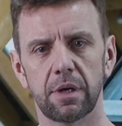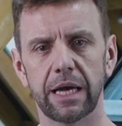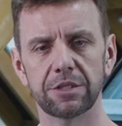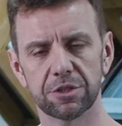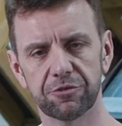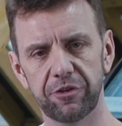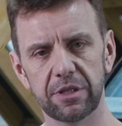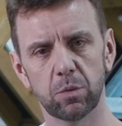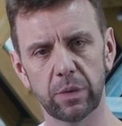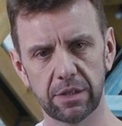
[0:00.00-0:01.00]
and just
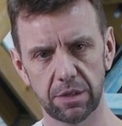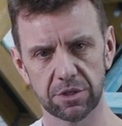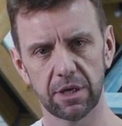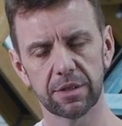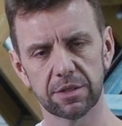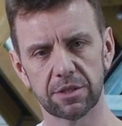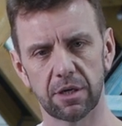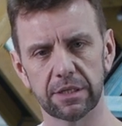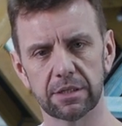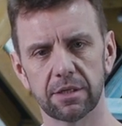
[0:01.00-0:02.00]
fit the windows either
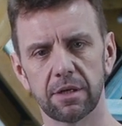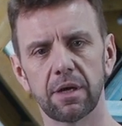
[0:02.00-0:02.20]
side